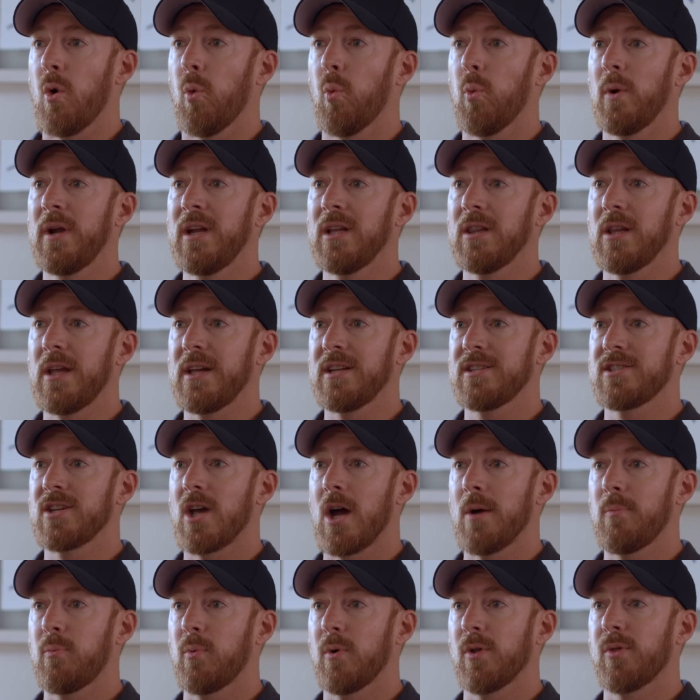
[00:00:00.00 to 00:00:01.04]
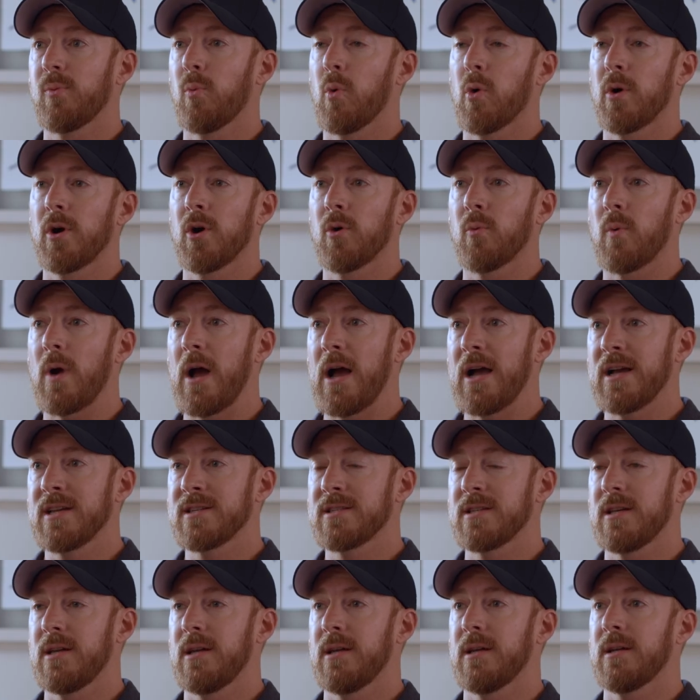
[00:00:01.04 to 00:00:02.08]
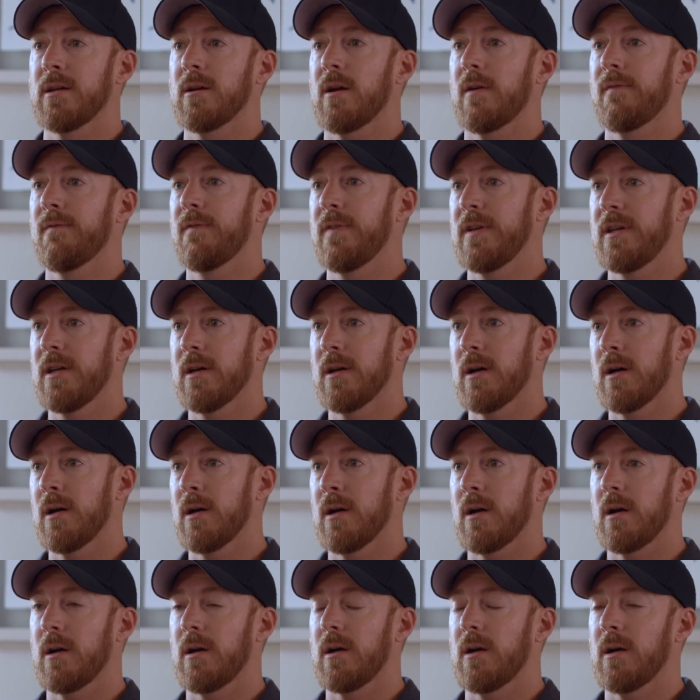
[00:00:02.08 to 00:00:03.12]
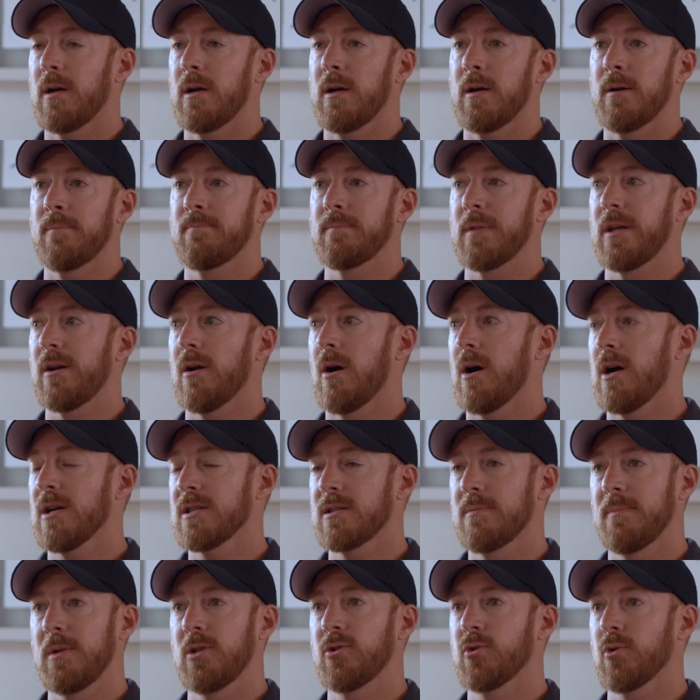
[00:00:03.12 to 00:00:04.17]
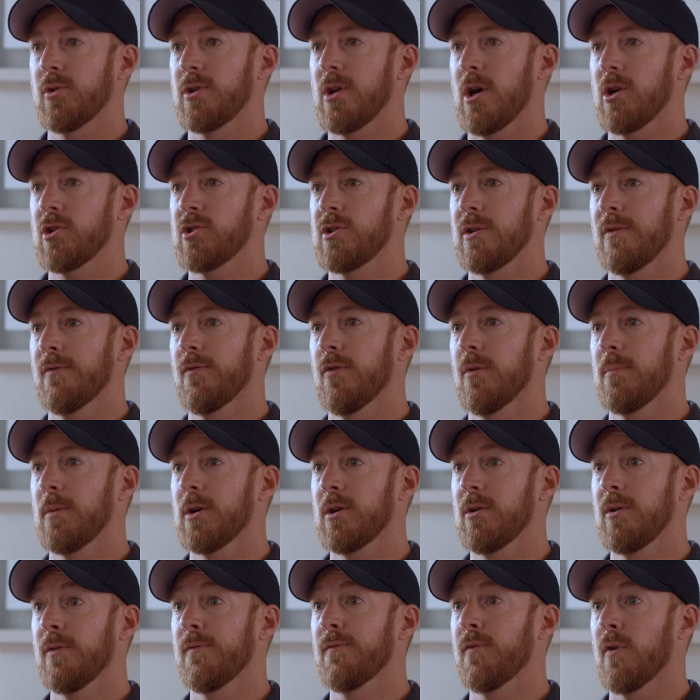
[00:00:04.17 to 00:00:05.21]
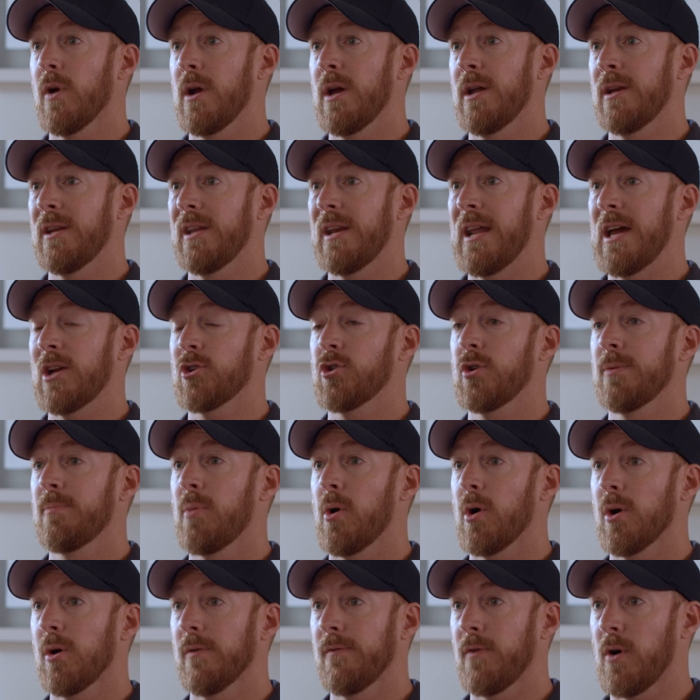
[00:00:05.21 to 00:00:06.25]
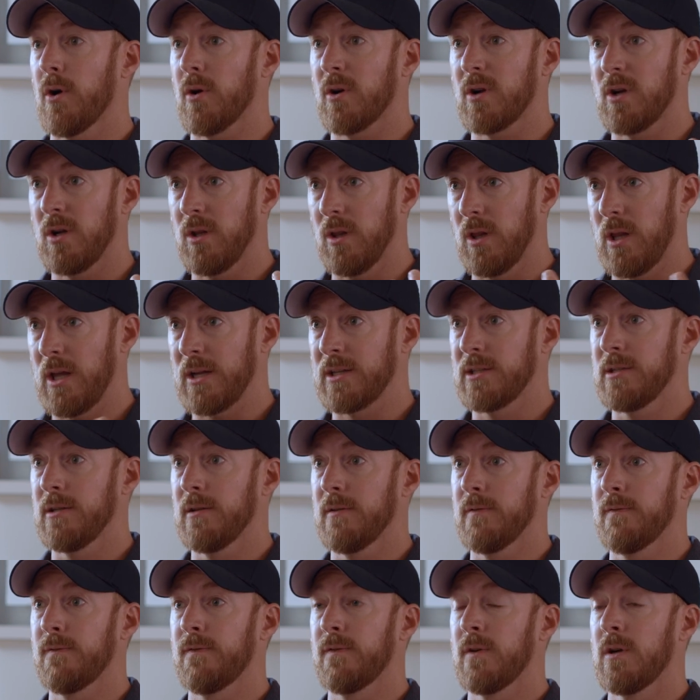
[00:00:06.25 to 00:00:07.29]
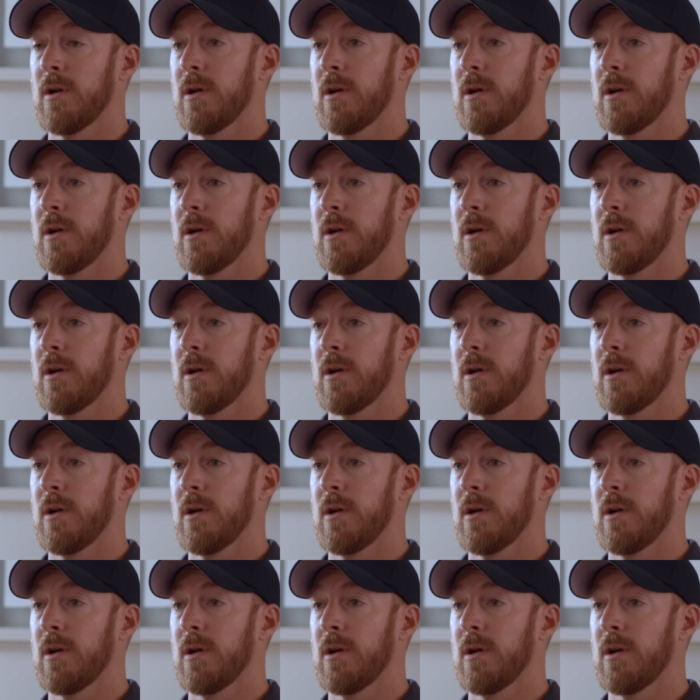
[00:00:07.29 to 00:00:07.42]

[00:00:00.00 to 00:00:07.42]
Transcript: We linked up with Warrior Rising via an awesome introduction from a good friend and actually part of our collective